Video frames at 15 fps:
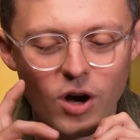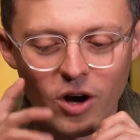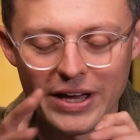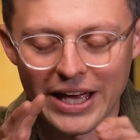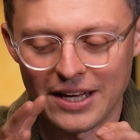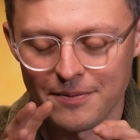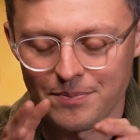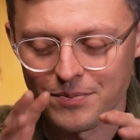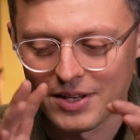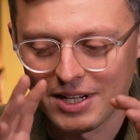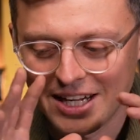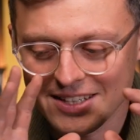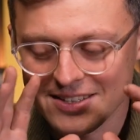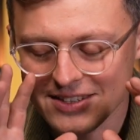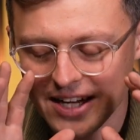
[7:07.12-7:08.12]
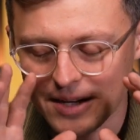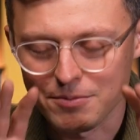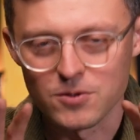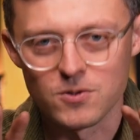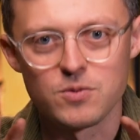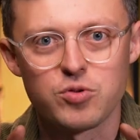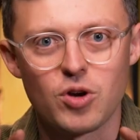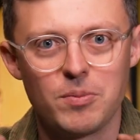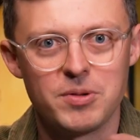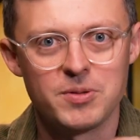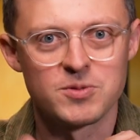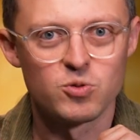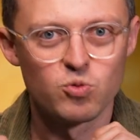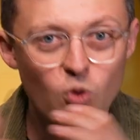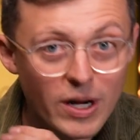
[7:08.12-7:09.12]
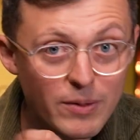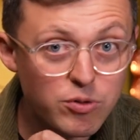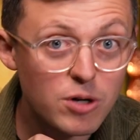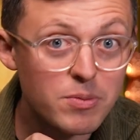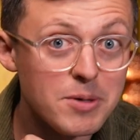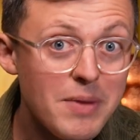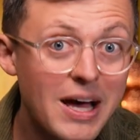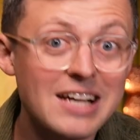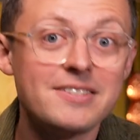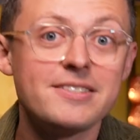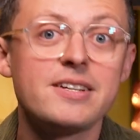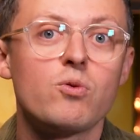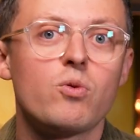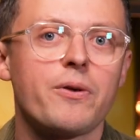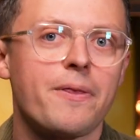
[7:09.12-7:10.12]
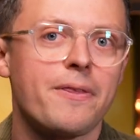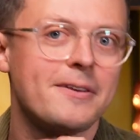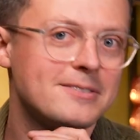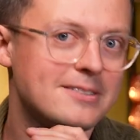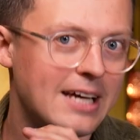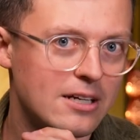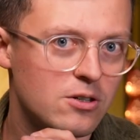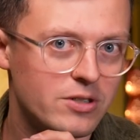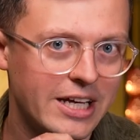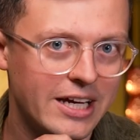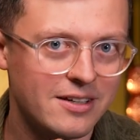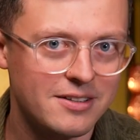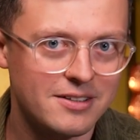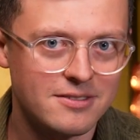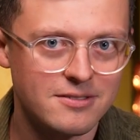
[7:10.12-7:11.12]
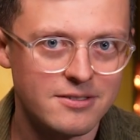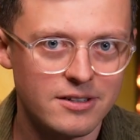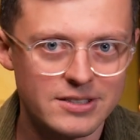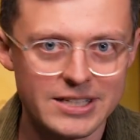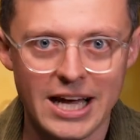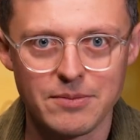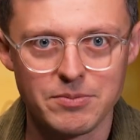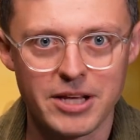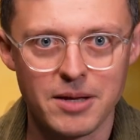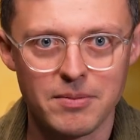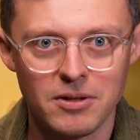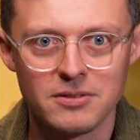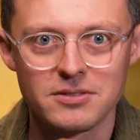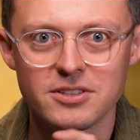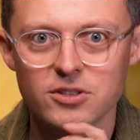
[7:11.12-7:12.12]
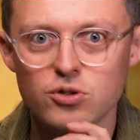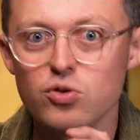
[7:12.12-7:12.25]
Okay, let's come to the problems. One problem I see with CycloTech is their timetable. The